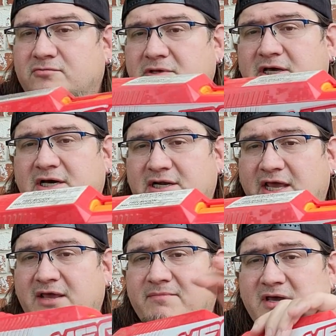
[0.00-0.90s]
we got
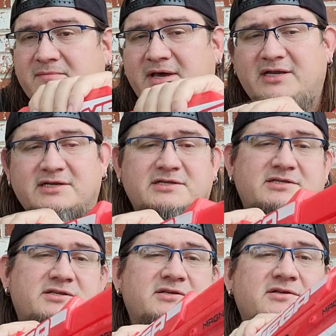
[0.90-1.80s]
a Mega
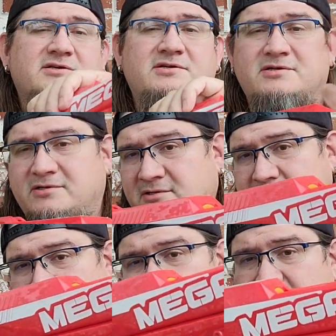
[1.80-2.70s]
Magnus.
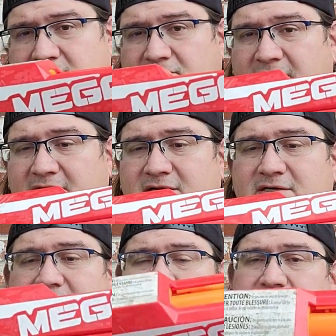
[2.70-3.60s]

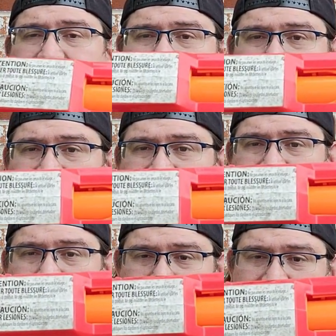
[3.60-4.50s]
Red, still has
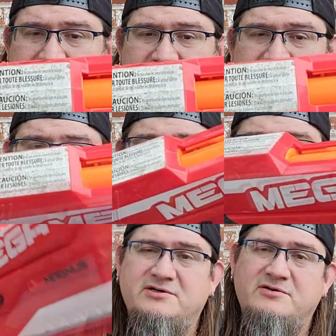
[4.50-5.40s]
some warning
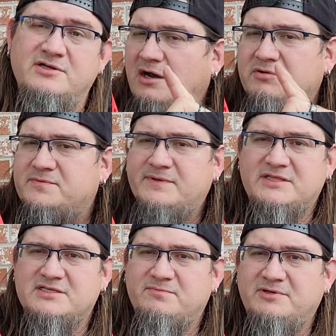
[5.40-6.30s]
precautions here. I always pick
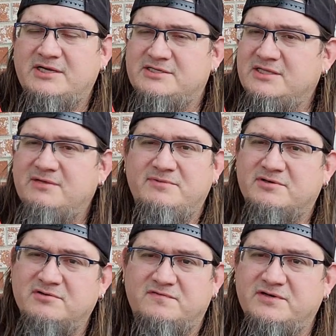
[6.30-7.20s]
these up when I see them.
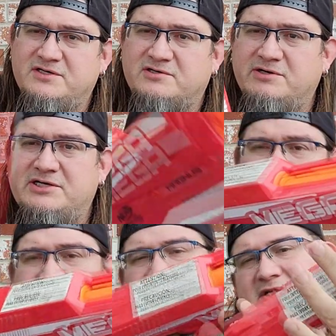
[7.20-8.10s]
They're good for
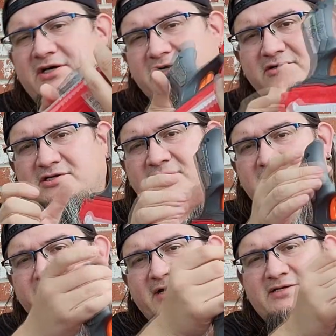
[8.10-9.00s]
integration. The
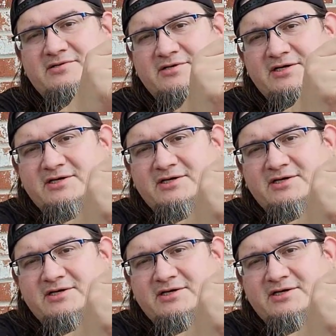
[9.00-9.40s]
Underslug Master Key,